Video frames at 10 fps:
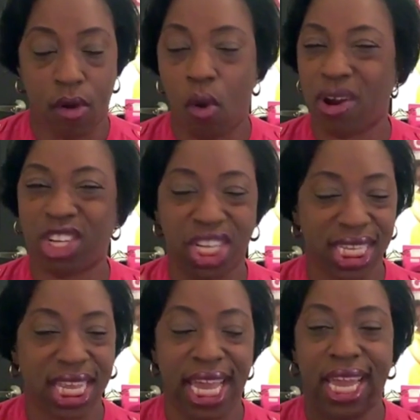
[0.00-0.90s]
or
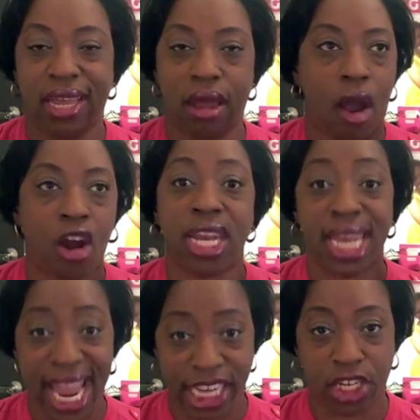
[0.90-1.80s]
just in our
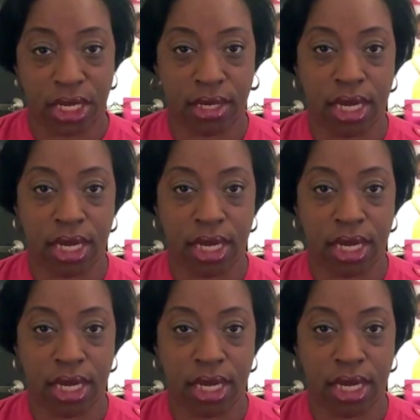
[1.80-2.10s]
nation.